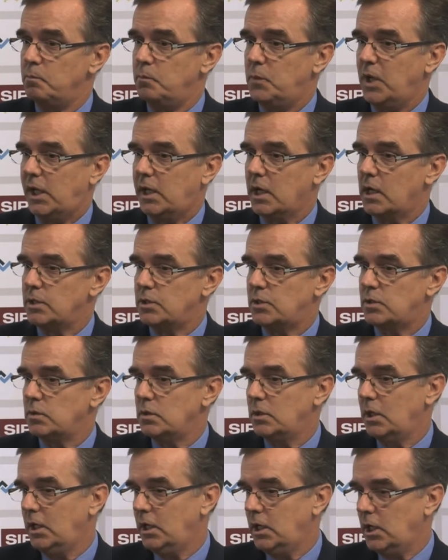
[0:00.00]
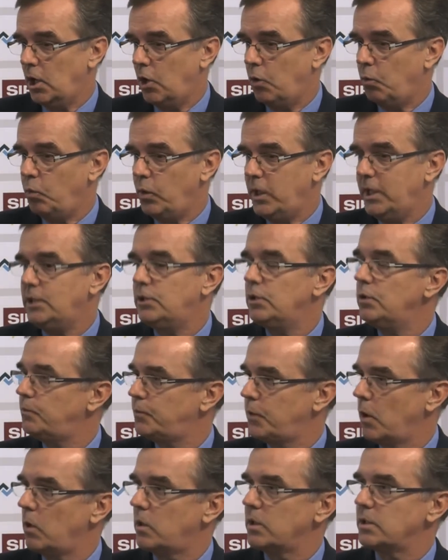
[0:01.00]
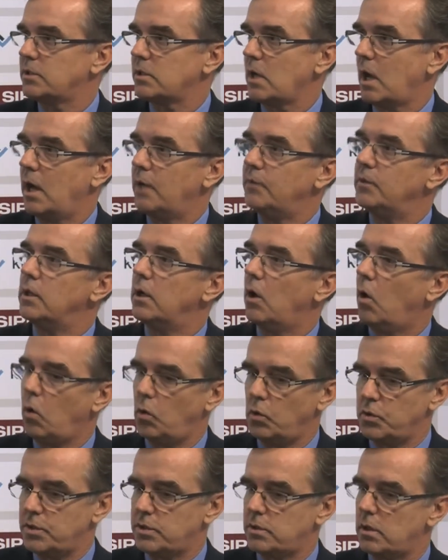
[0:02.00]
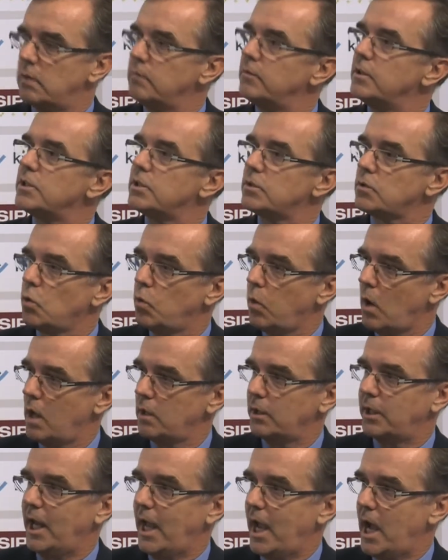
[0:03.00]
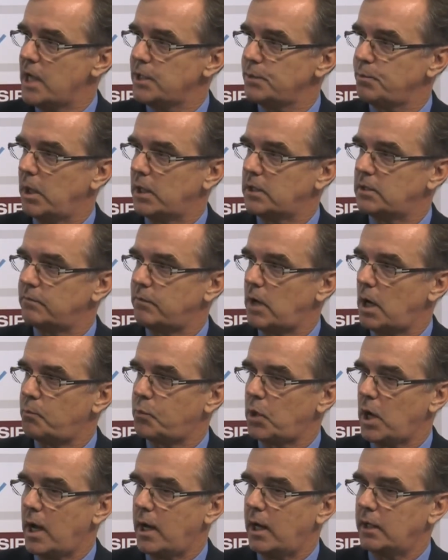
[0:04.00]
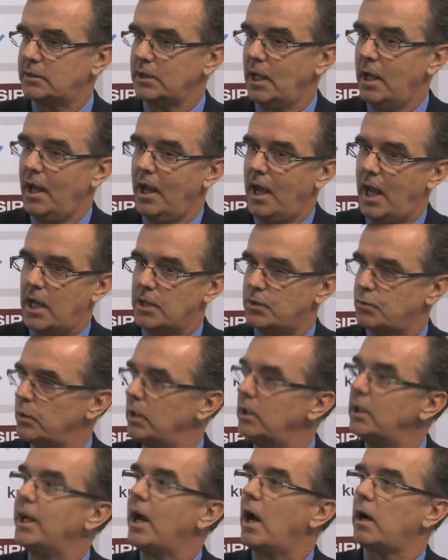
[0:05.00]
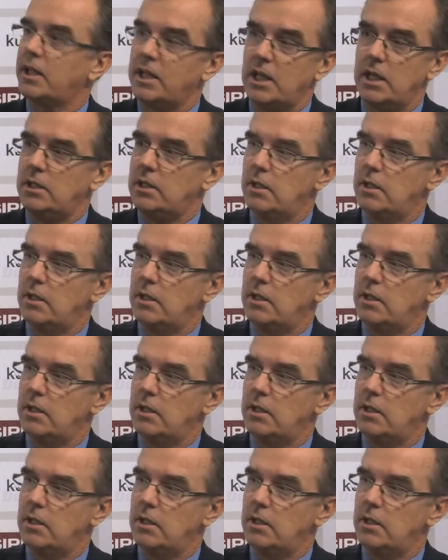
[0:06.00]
because we do focus on the whole service quality aspect of our product as really our key